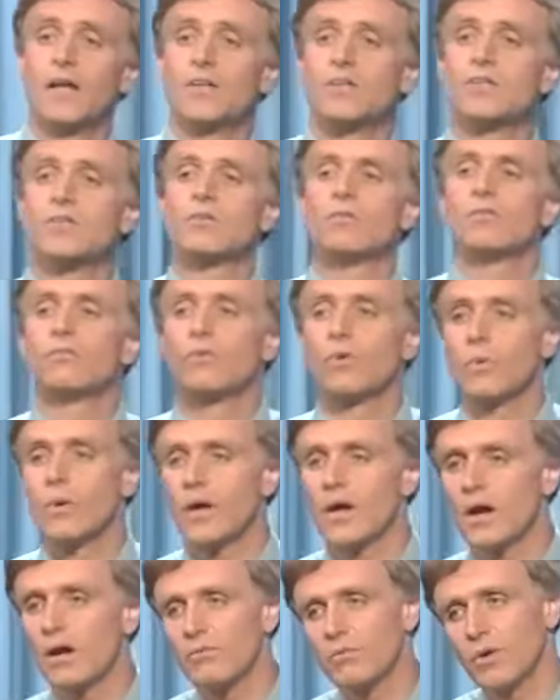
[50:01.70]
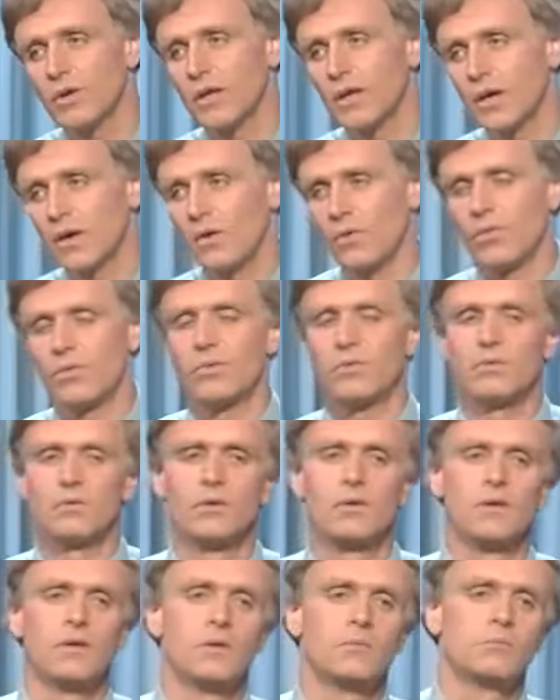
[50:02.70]
guidelines for
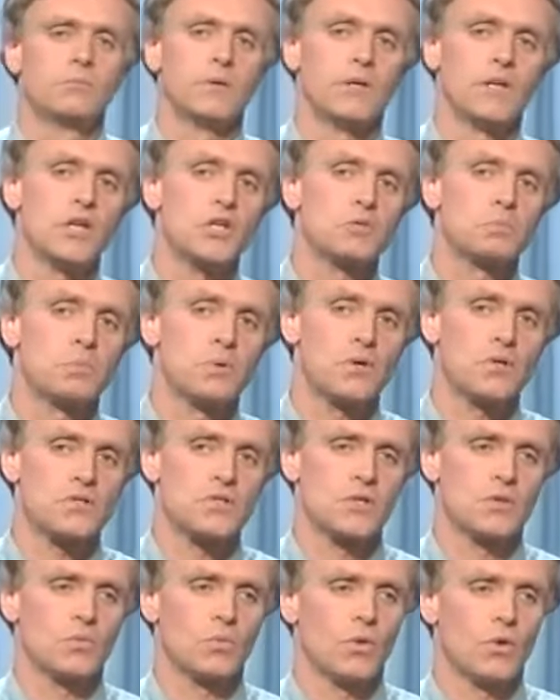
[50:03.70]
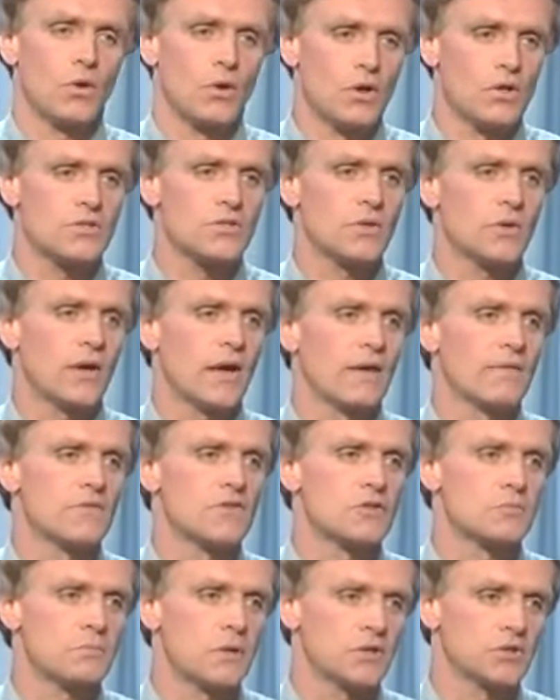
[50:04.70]
recovering health. But each person
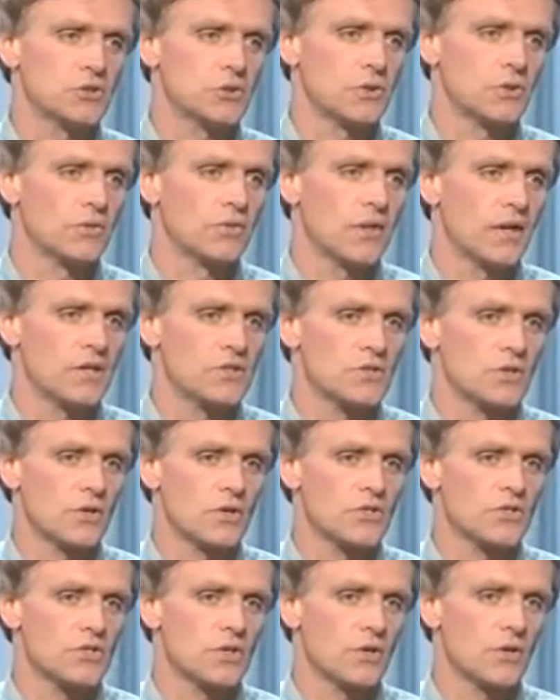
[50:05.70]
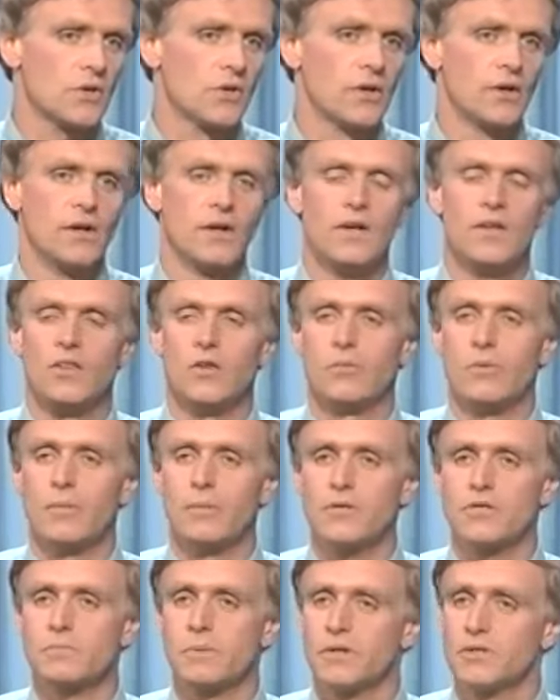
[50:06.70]
will also have special things to
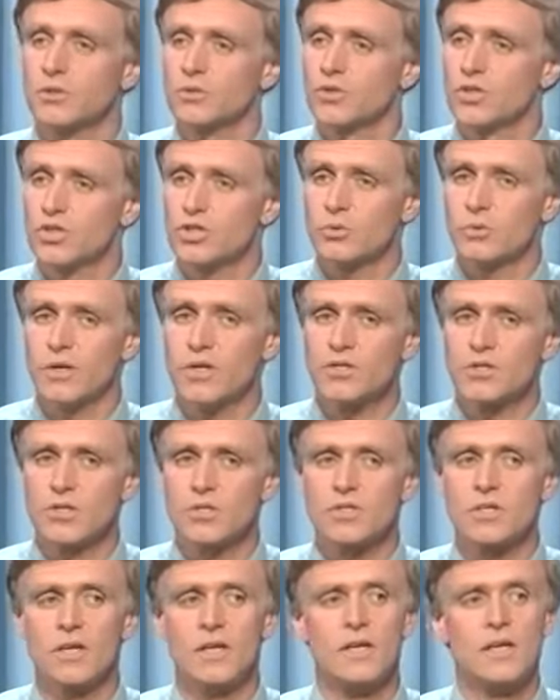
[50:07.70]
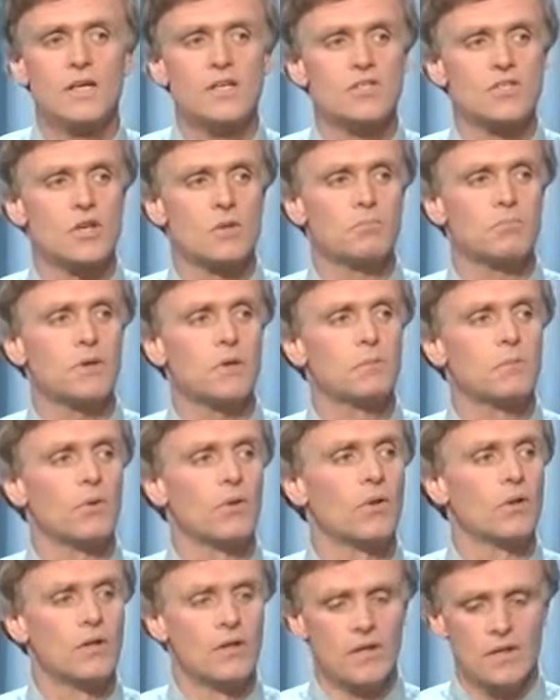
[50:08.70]
consider. There may be special situations.
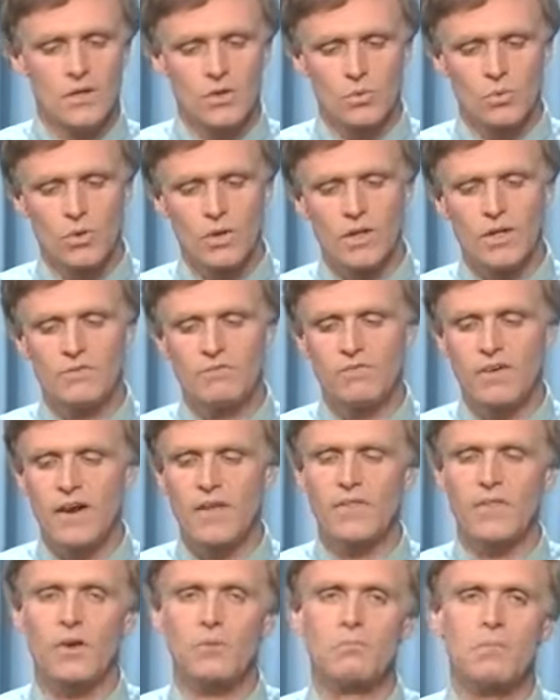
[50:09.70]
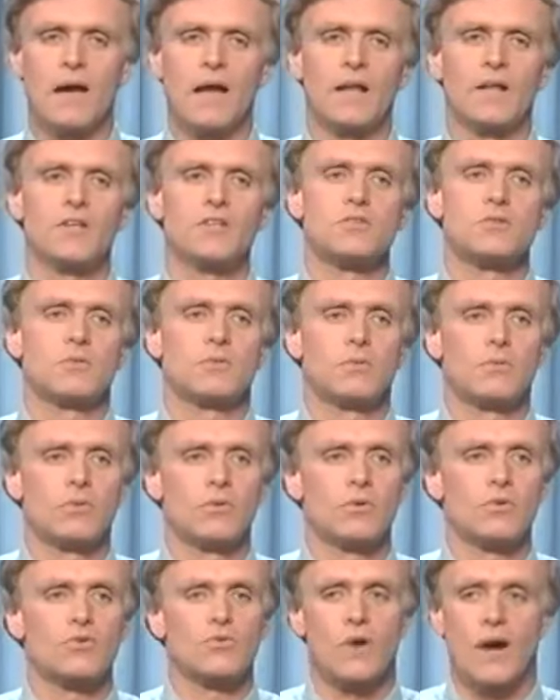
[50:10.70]
Some people really find
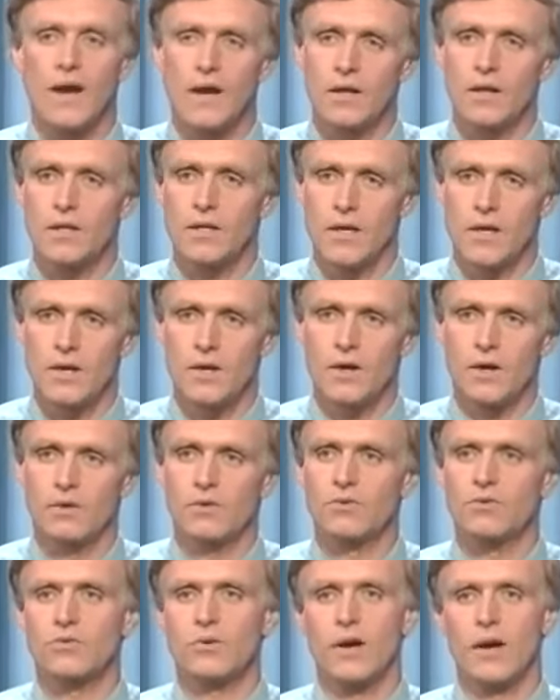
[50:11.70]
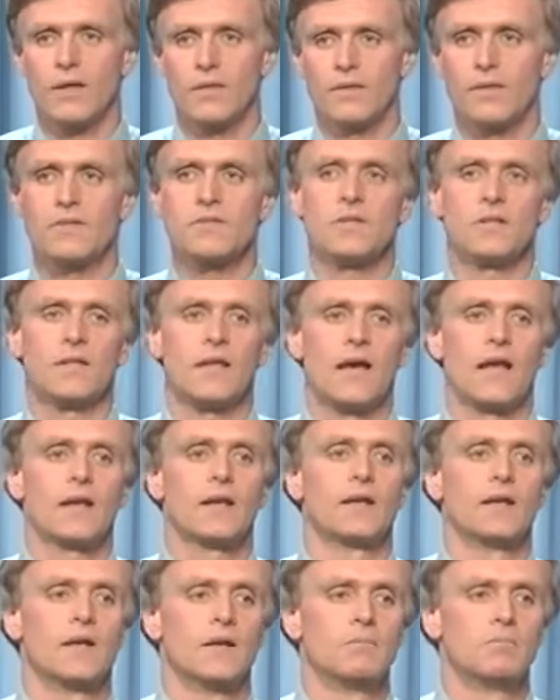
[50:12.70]
their balance through trial and error,
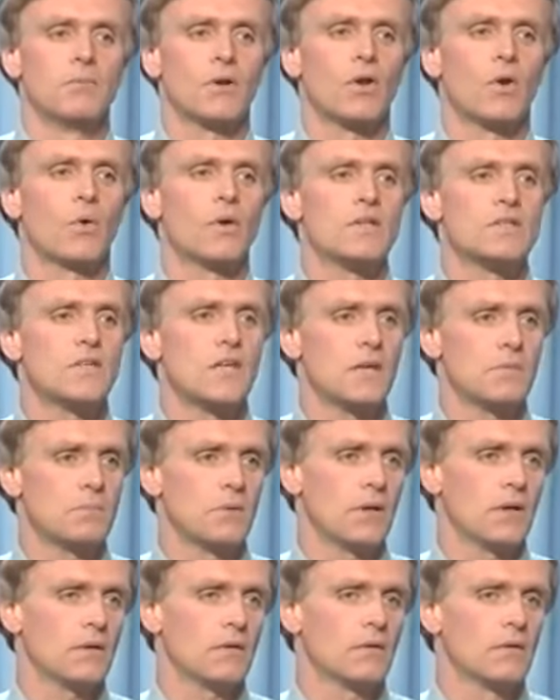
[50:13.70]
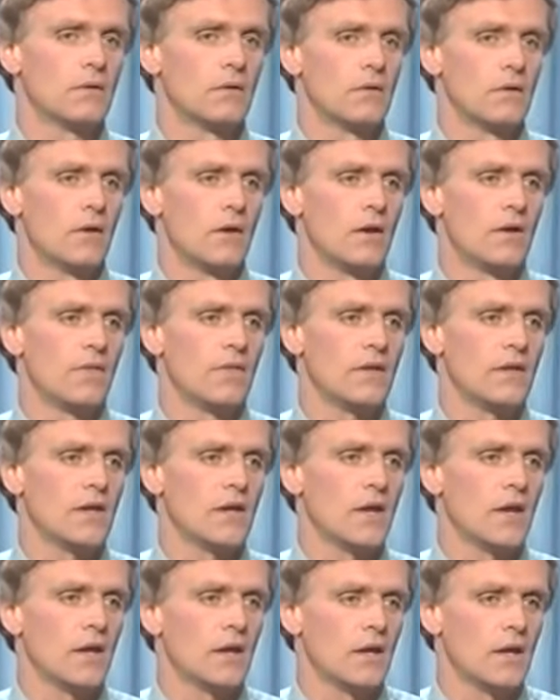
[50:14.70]
trying this and that, but always
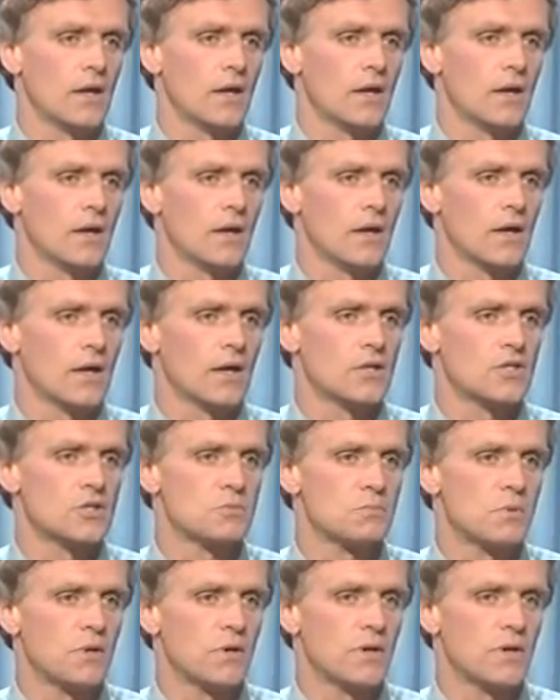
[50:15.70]
keeping the